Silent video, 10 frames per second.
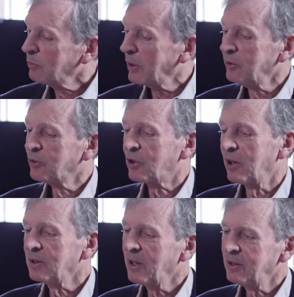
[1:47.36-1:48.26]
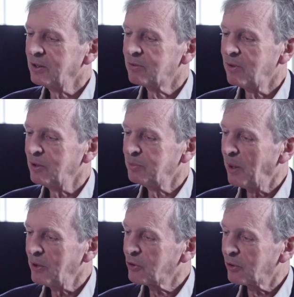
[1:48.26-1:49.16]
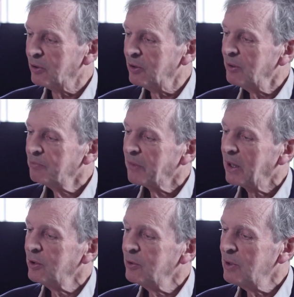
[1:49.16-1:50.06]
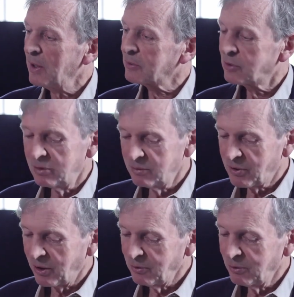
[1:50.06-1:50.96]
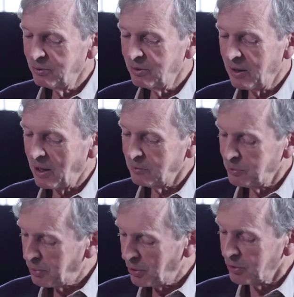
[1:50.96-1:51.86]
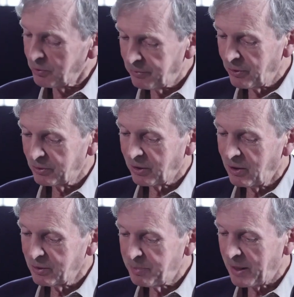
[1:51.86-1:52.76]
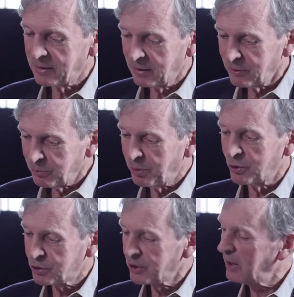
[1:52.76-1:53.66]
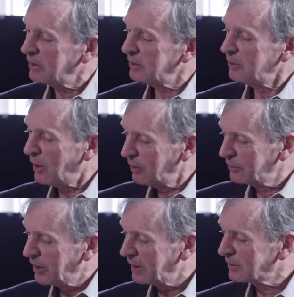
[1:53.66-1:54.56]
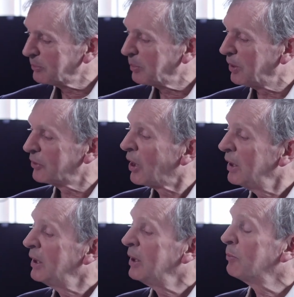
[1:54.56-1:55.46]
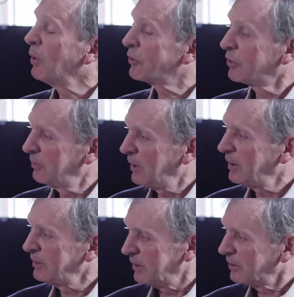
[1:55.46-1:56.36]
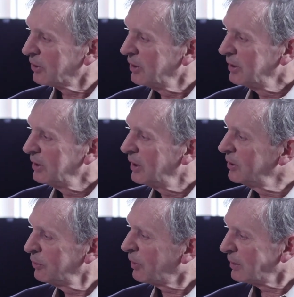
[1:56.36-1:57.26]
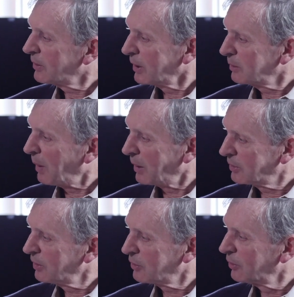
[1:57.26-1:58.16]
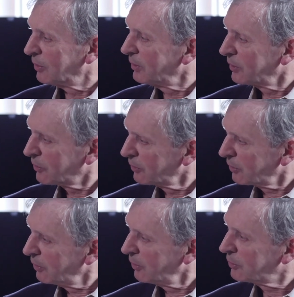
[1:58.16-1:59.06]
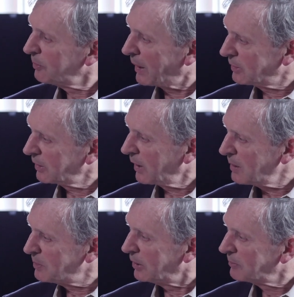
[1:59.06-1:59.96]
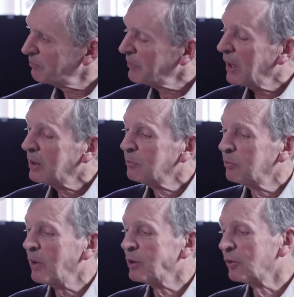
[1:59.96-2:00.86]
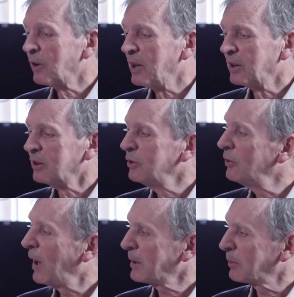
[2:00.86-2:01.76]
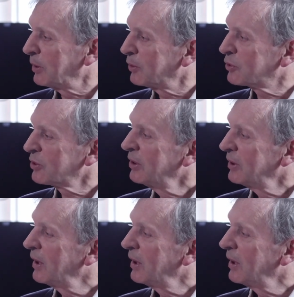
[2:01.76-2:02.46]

When you start learning to ride a bicycle, you have to think, you learn, you put your foot on a pedal, you push down, you hold the handlebars. Once you've learned it, you don't think about it at all. It's an automatic habit. When you're learning a new language,